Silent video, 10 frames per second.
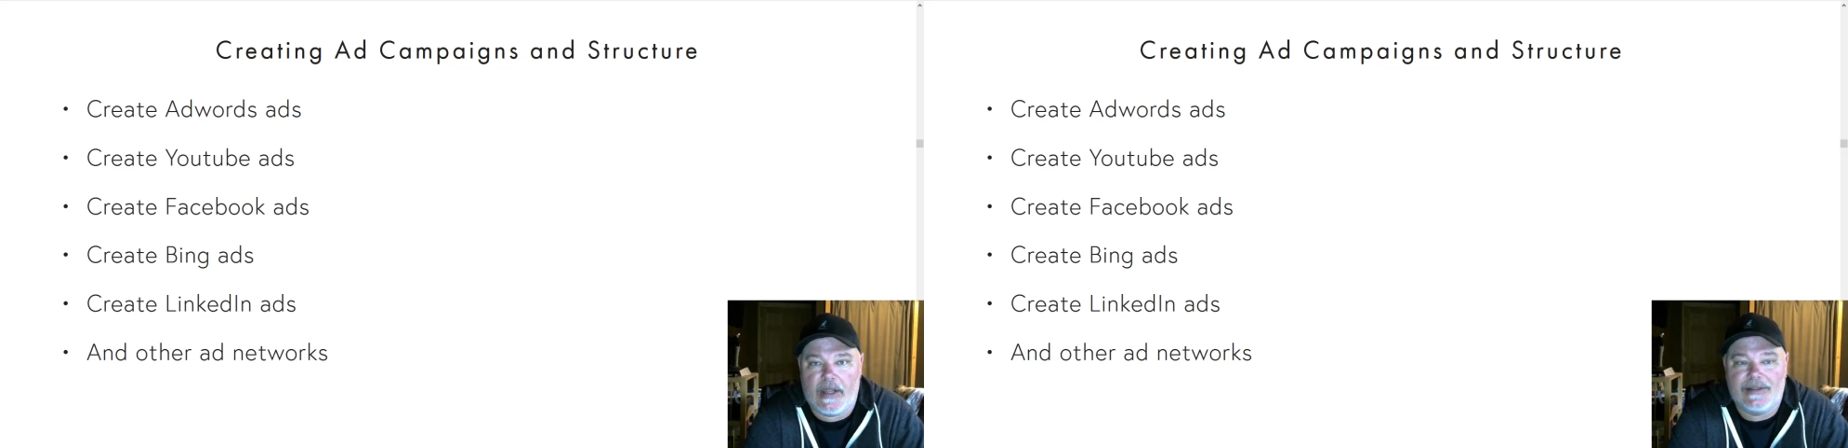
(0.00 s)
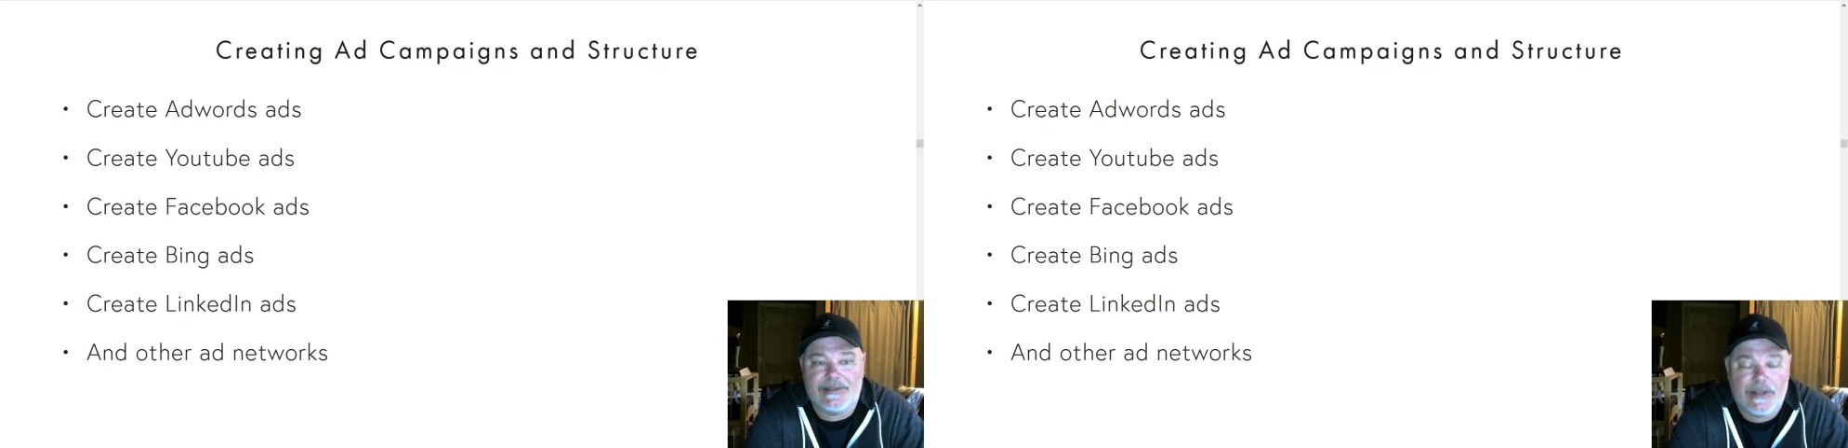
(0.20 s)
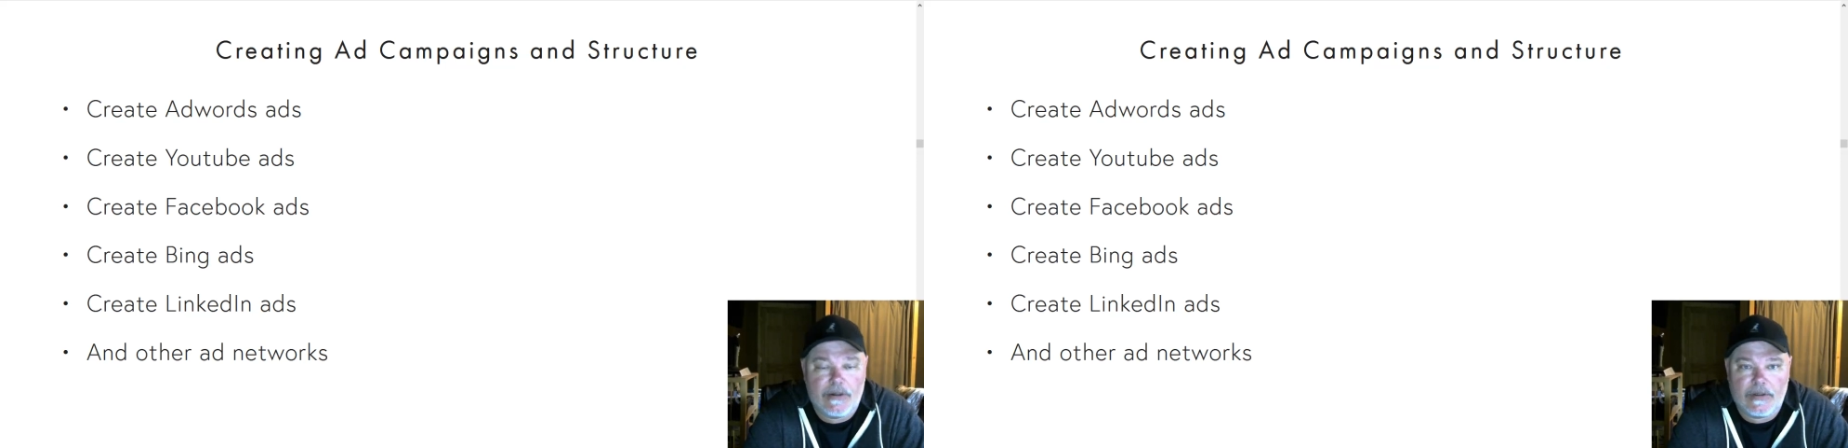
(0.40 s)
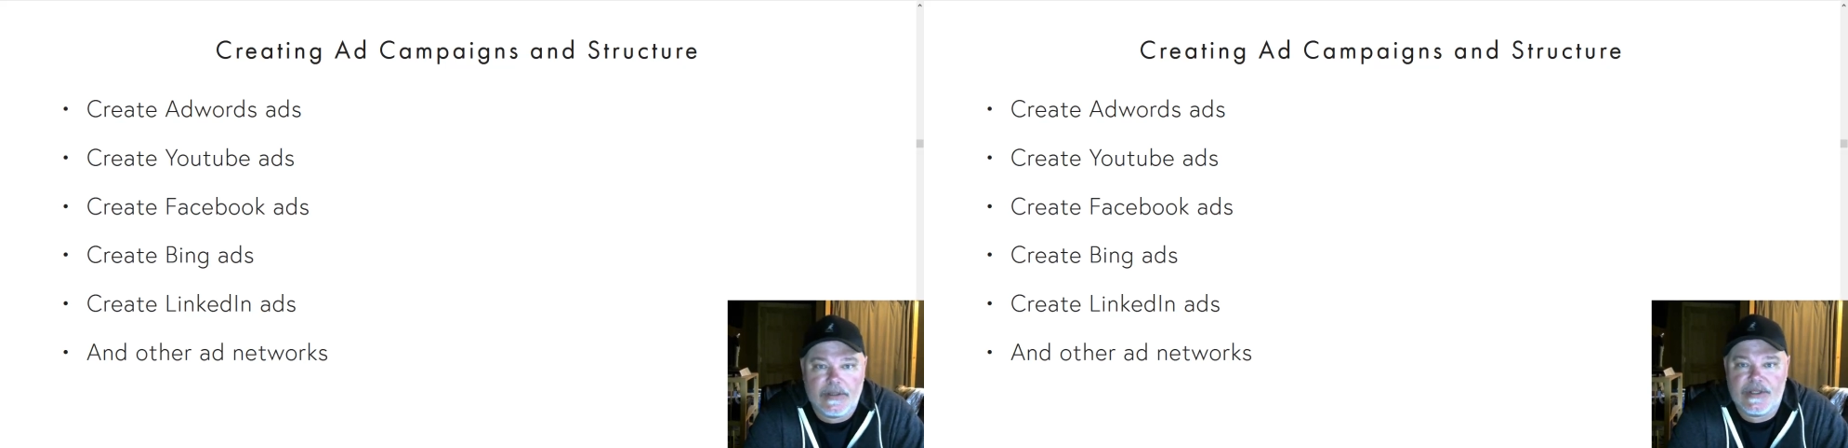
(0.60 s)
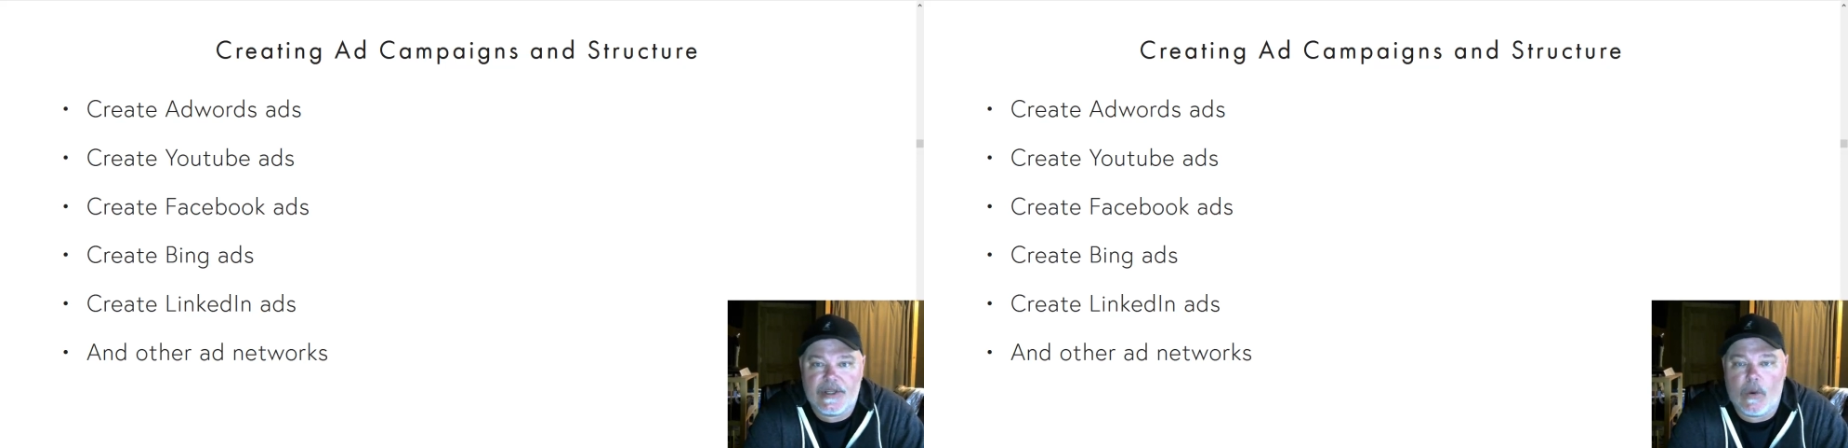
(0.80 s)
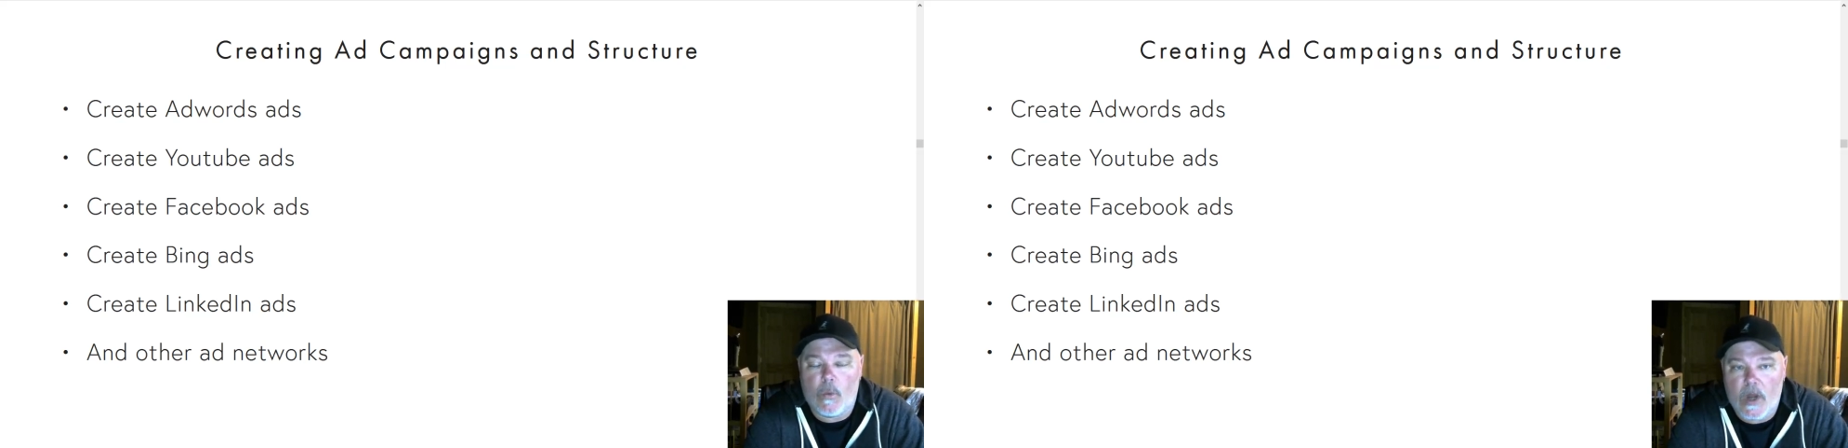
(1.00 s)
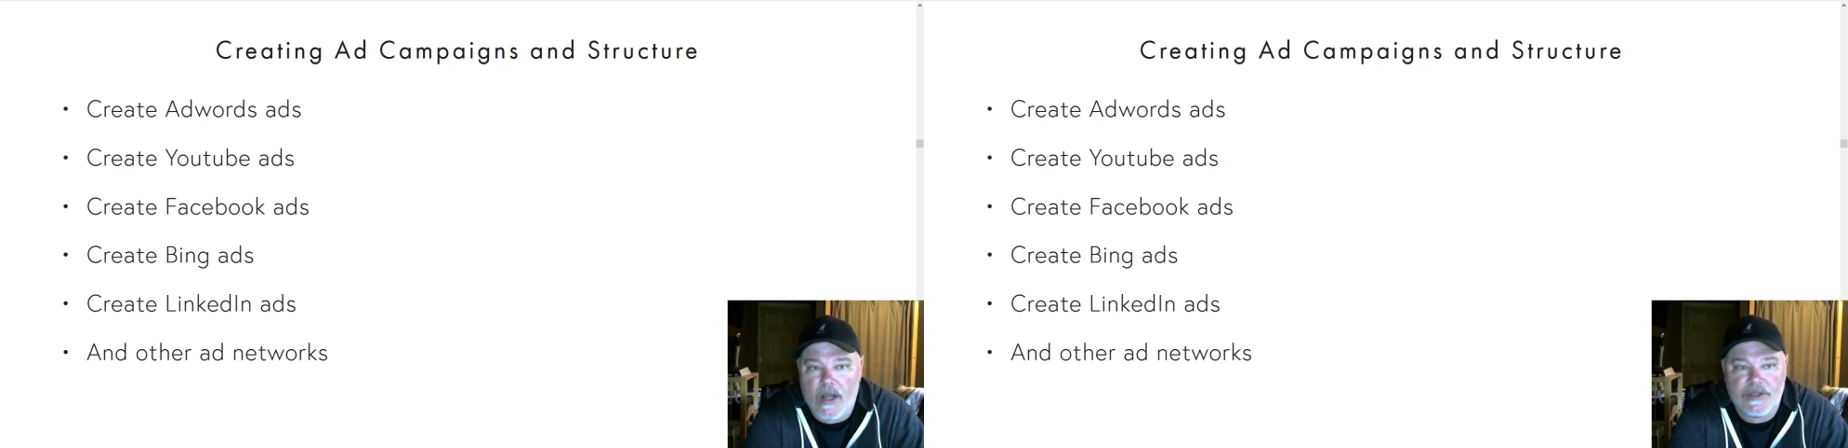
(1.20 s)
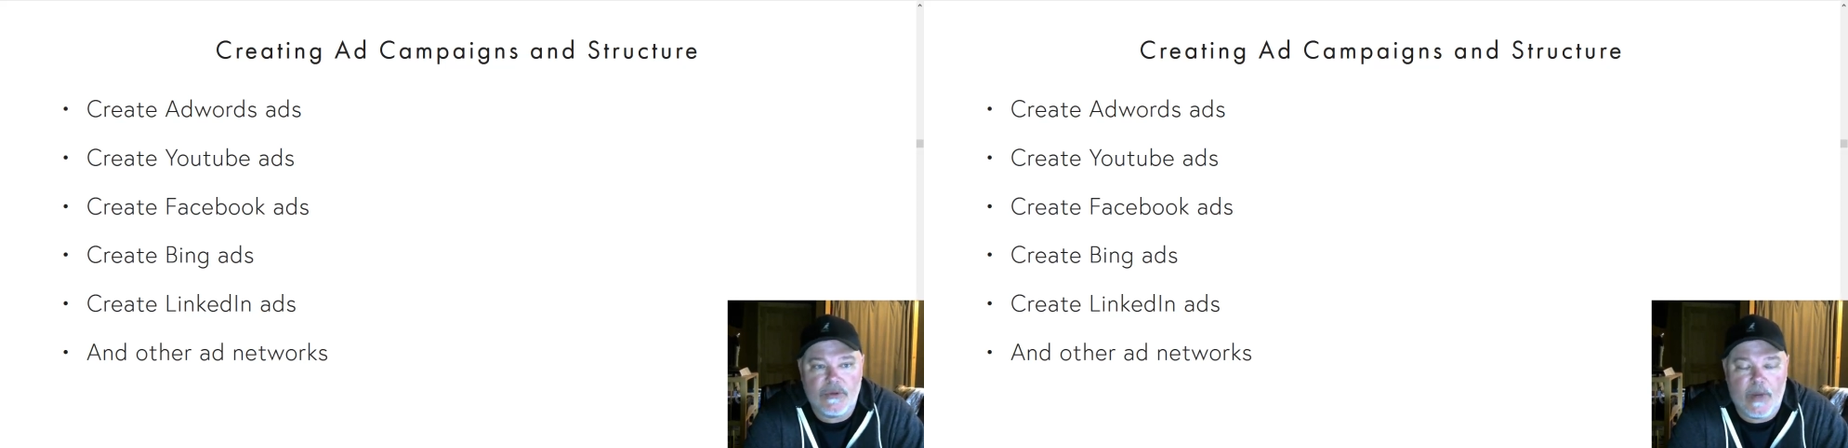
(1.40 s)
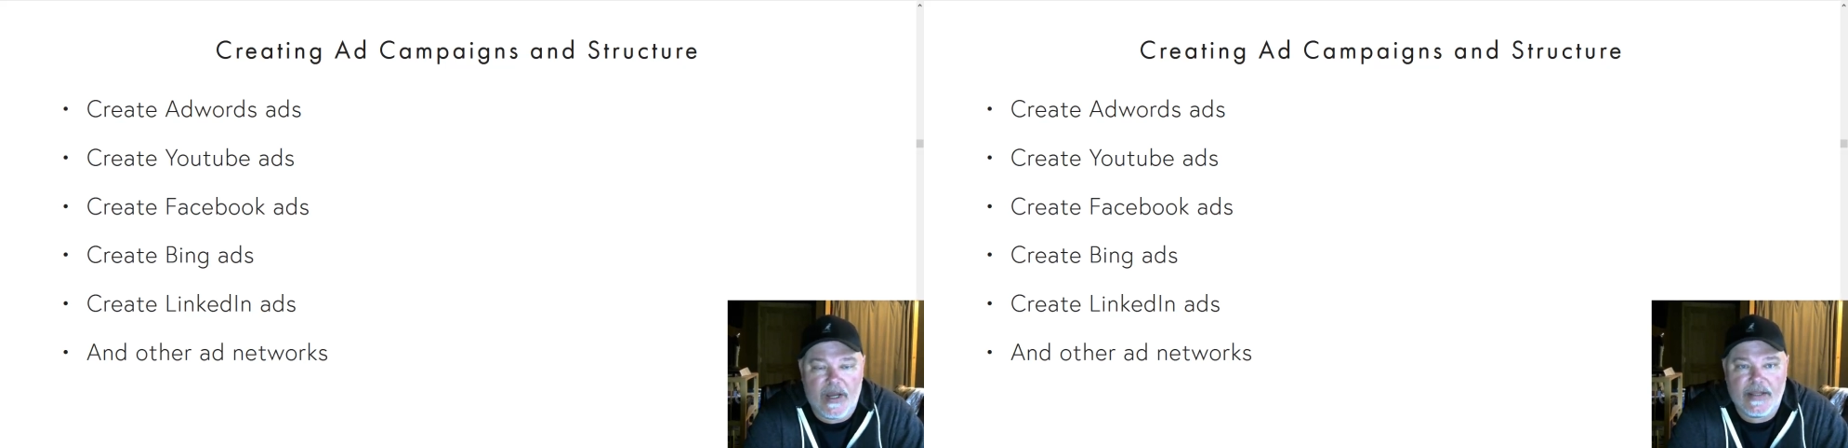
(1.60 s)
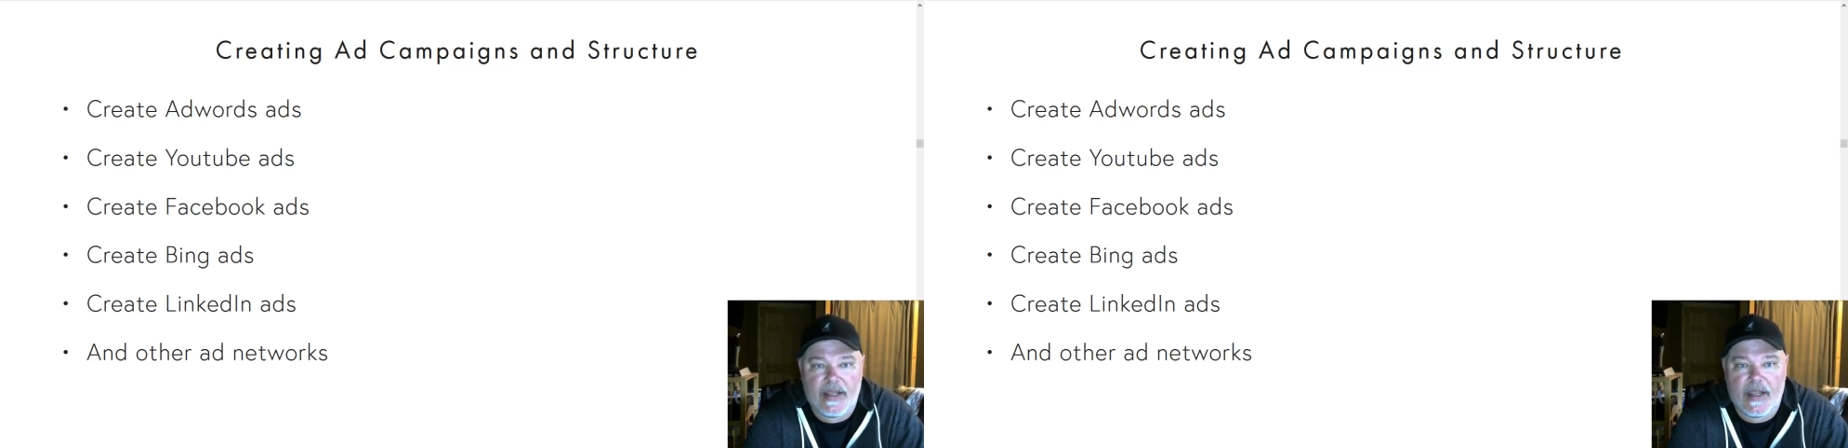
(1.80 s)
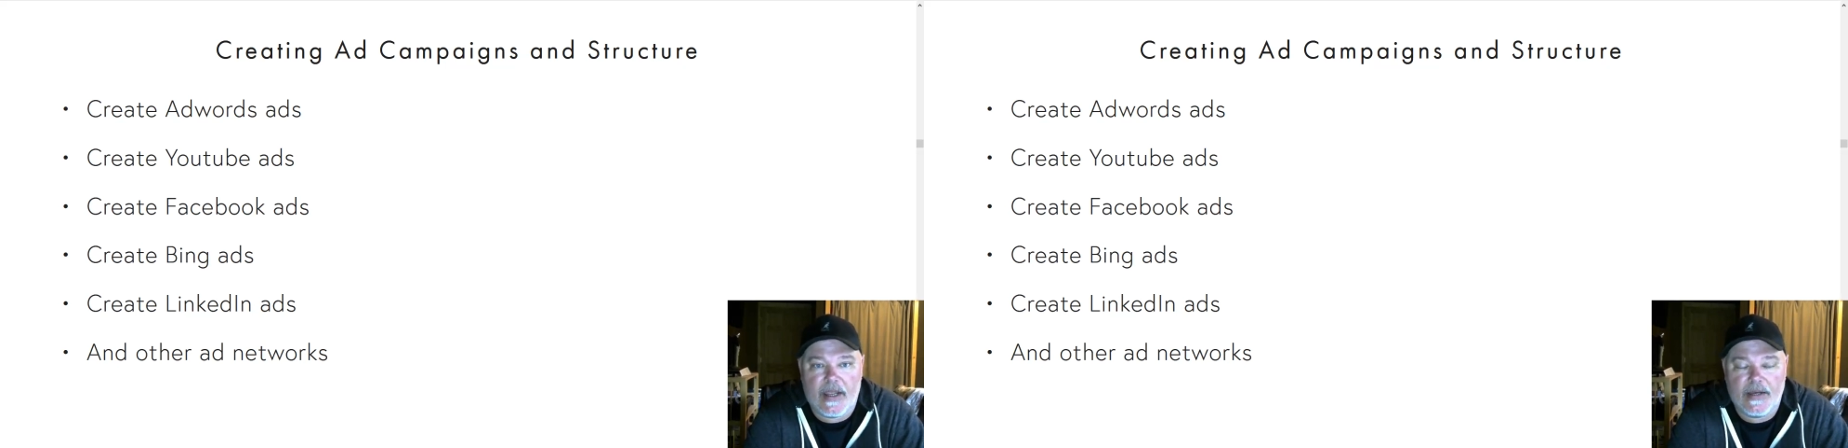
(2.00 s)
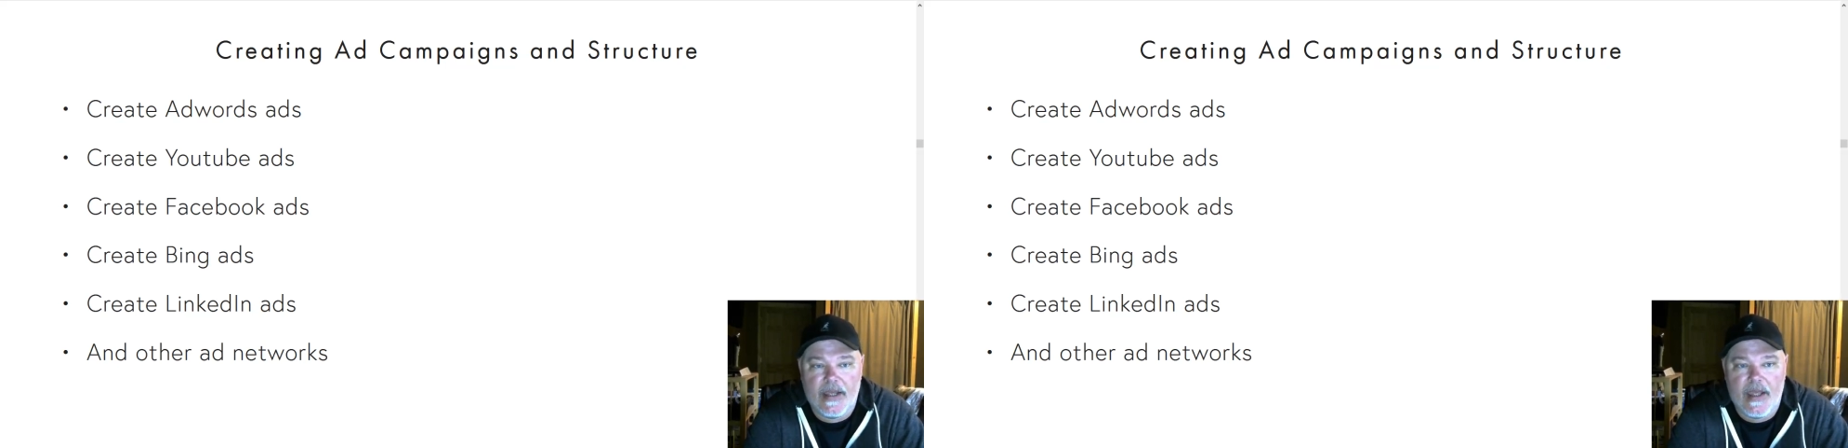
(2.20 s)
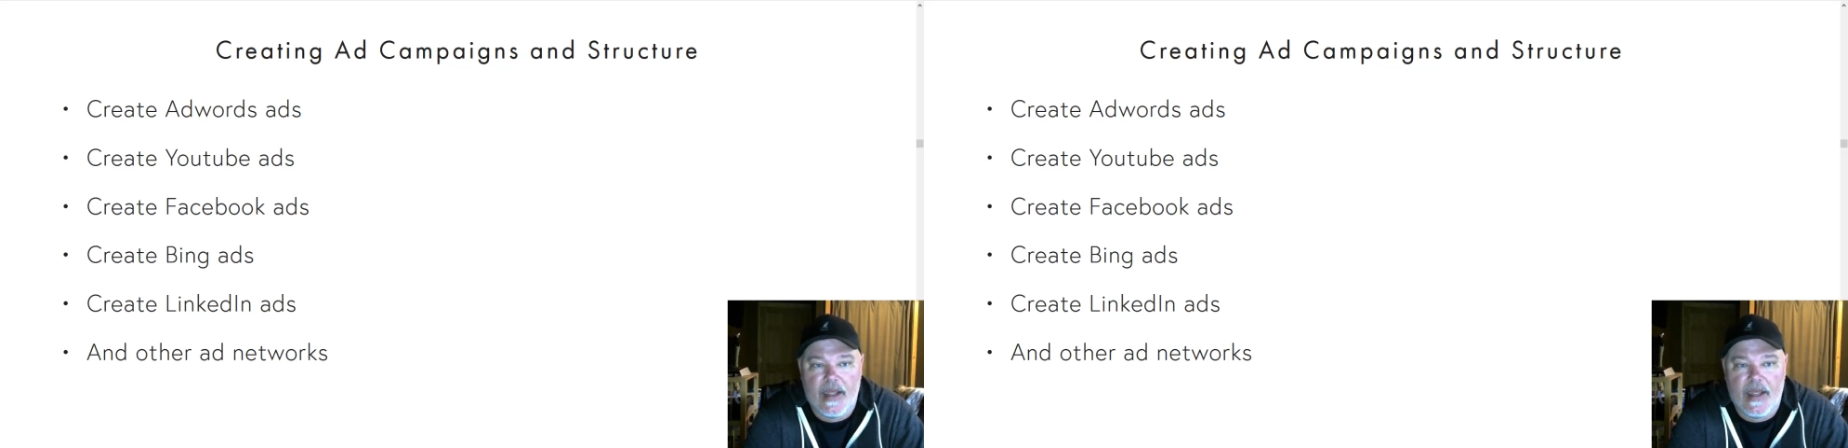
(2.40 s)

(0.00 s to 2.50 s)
It literally is going to walk you by the hand